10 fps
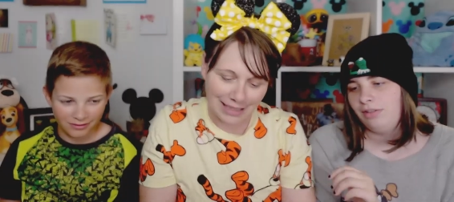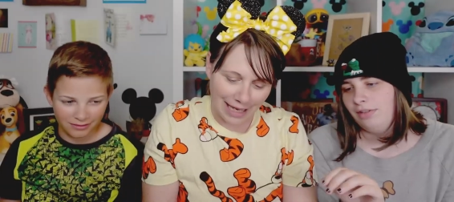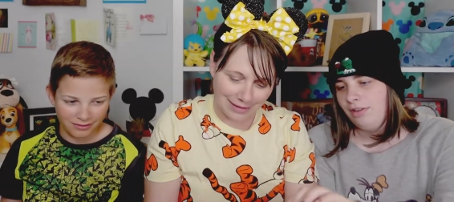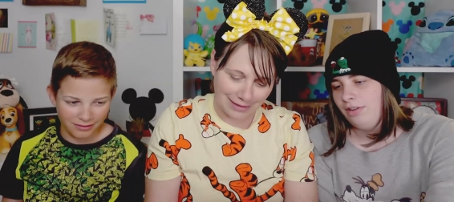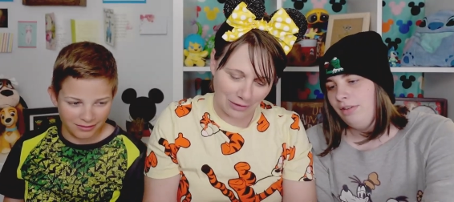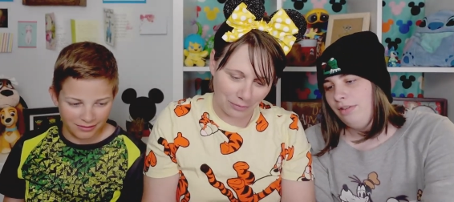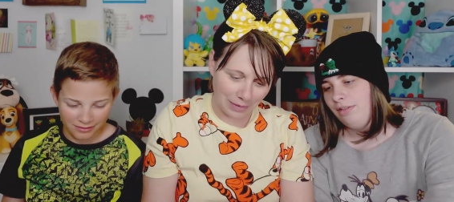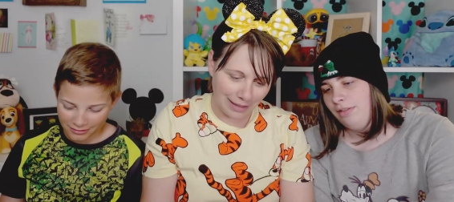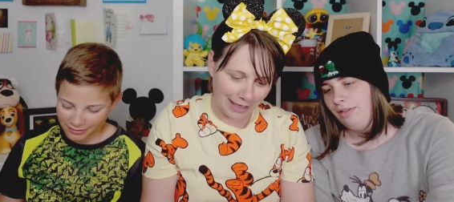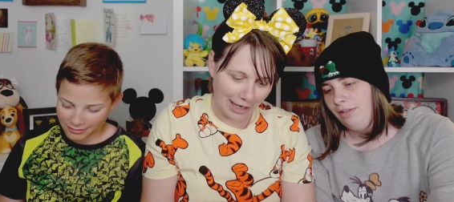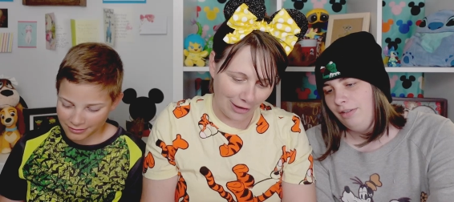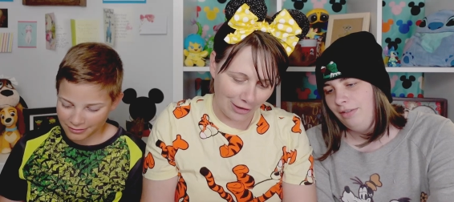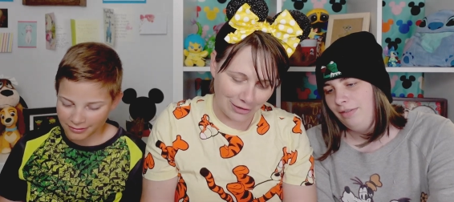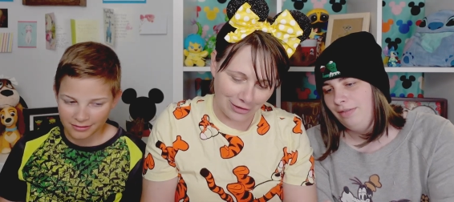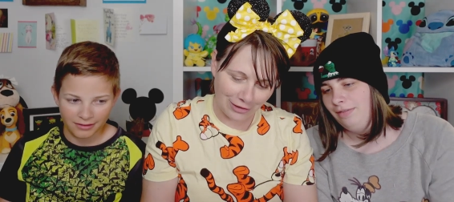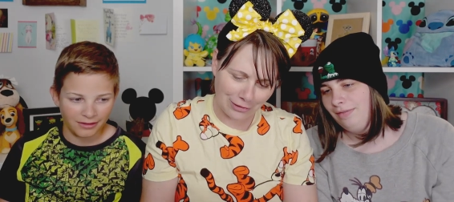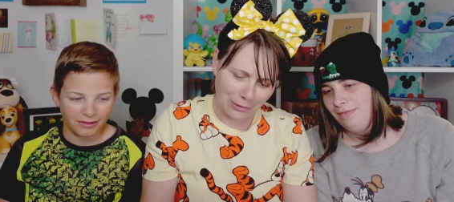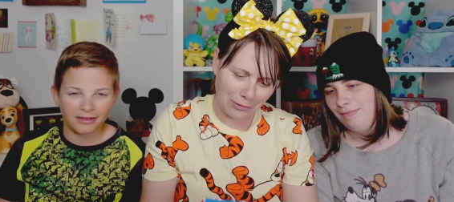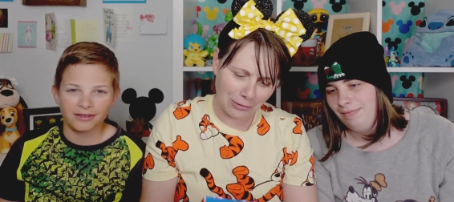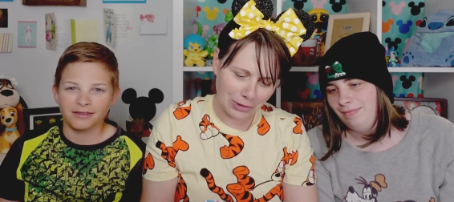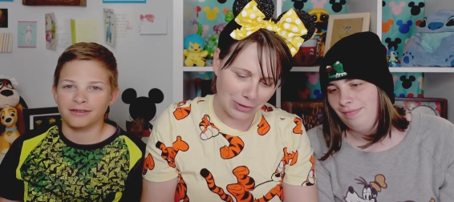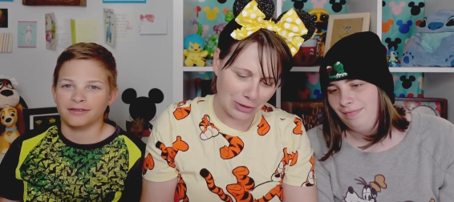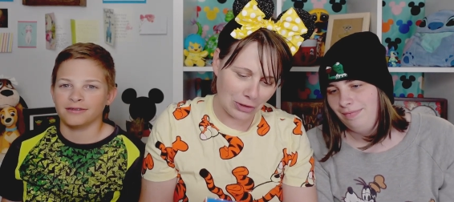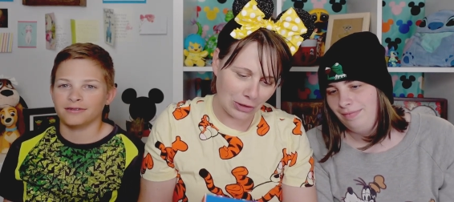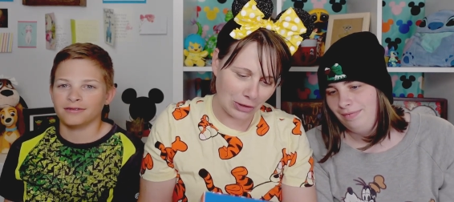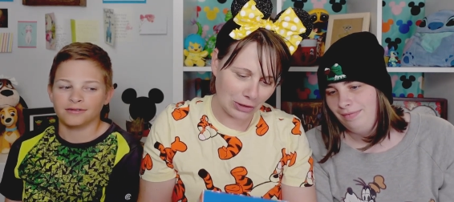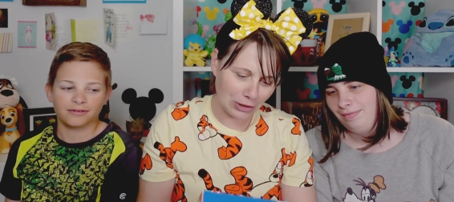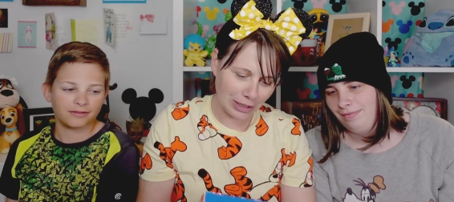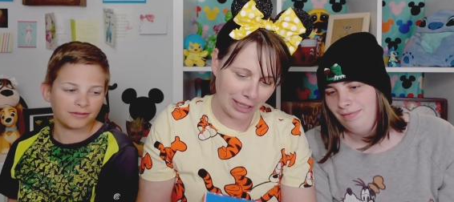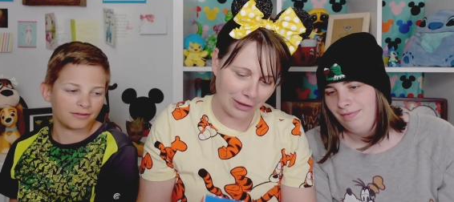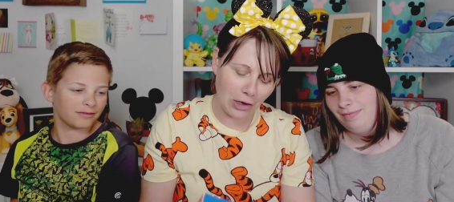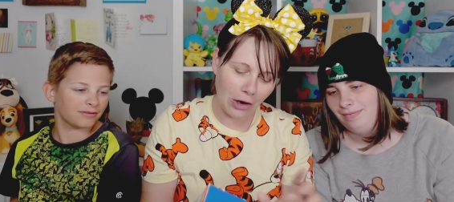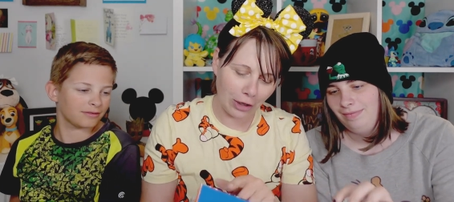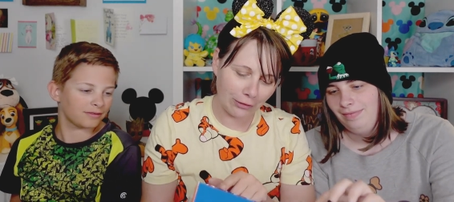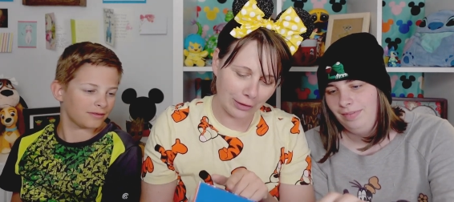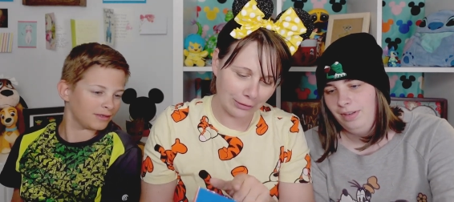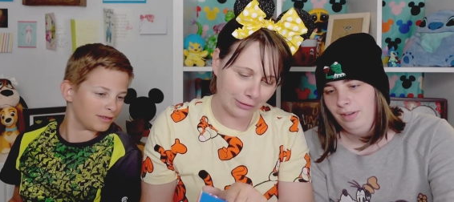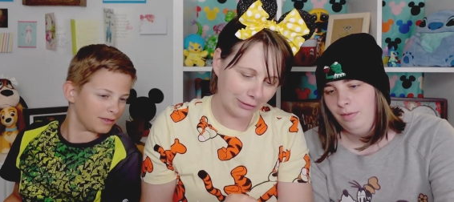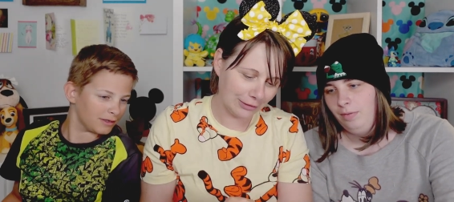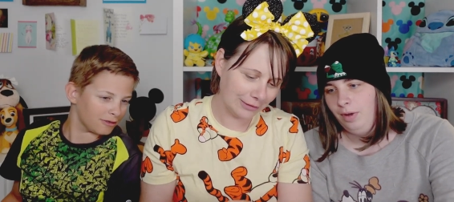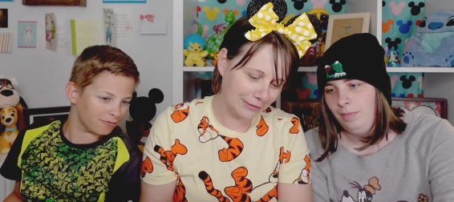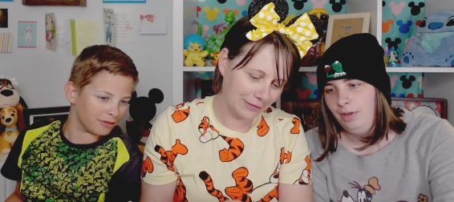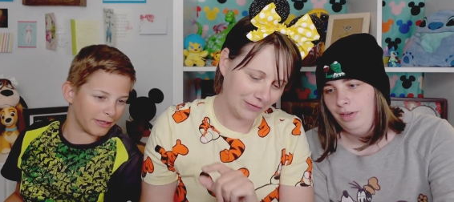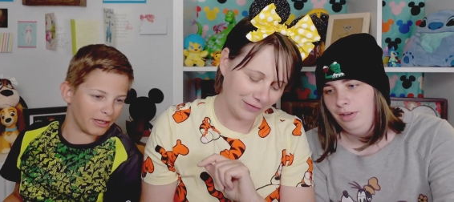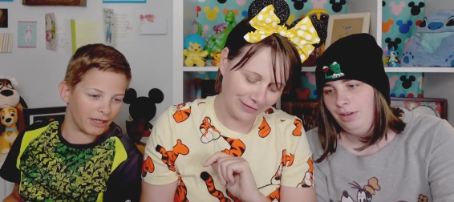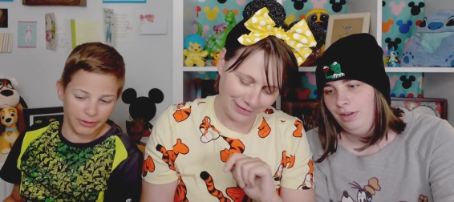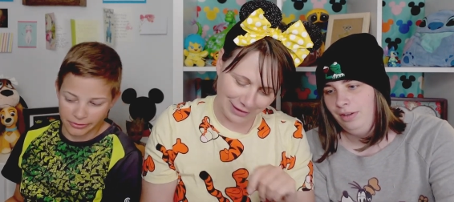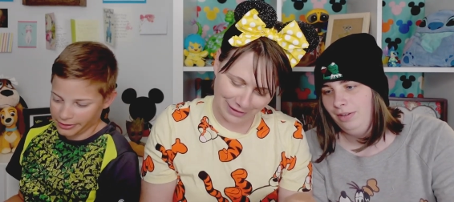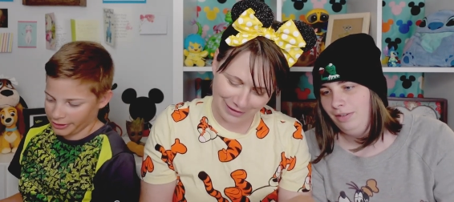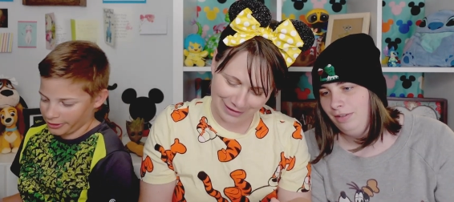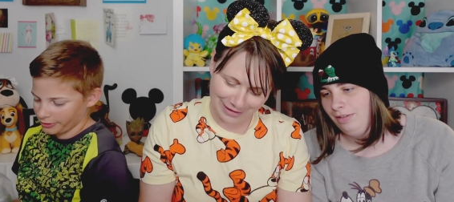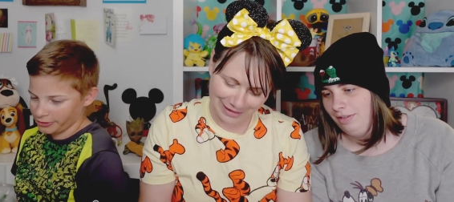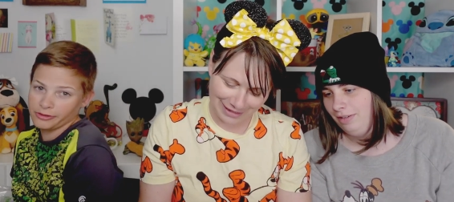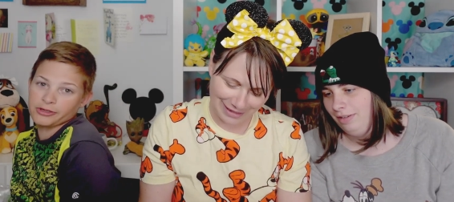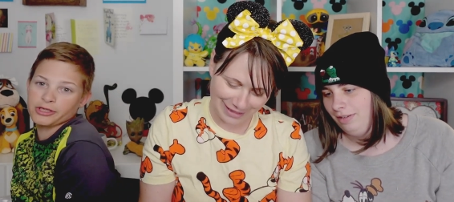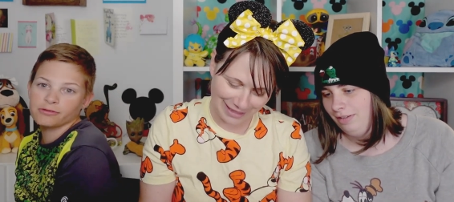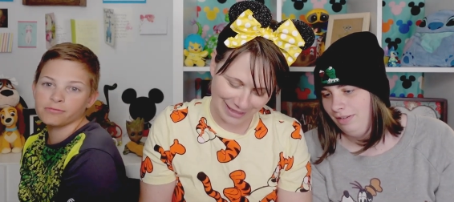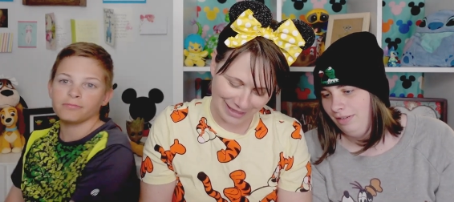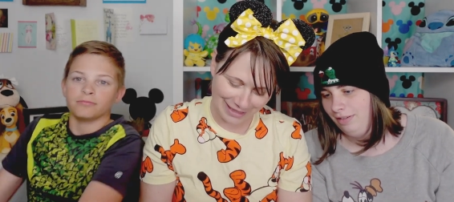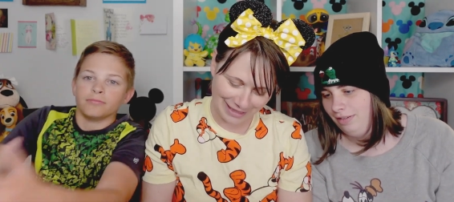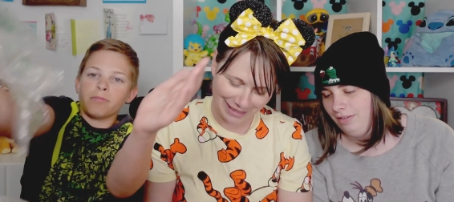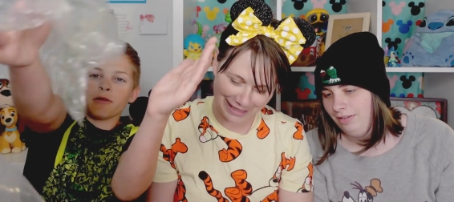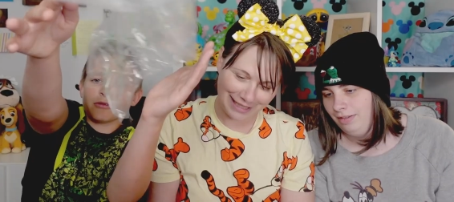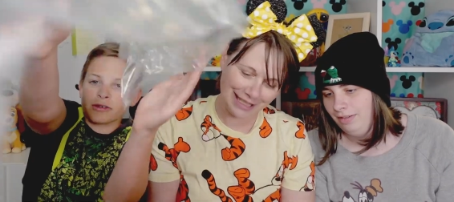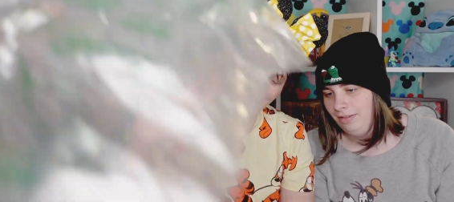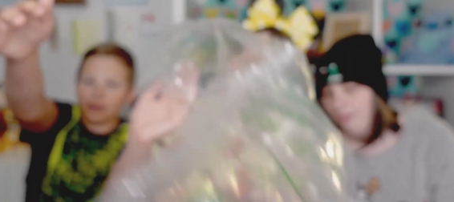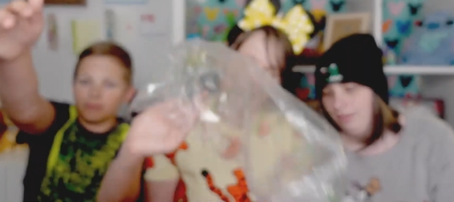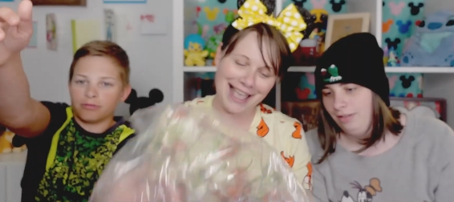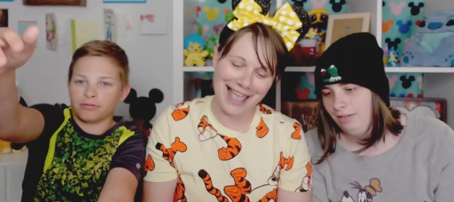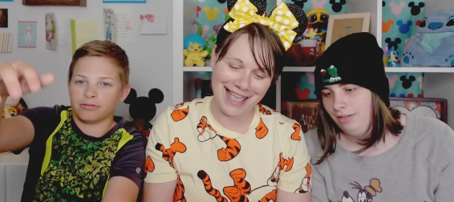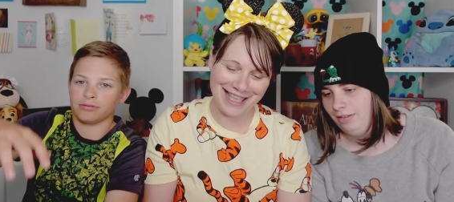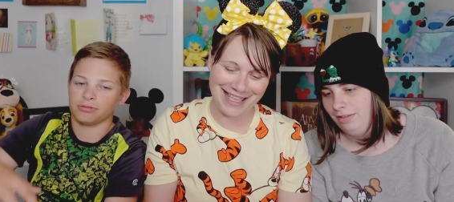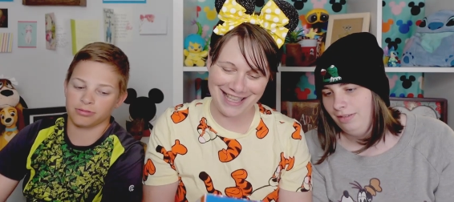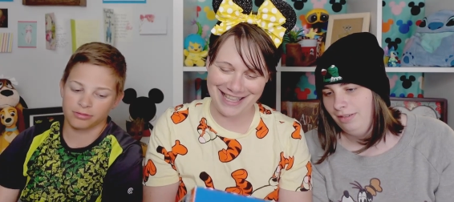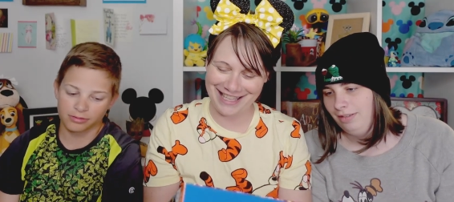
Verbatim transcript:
Speaker 1: It has so many characters. Oh, there's Dug and Carl. We can add a new character known as Bubble Rat.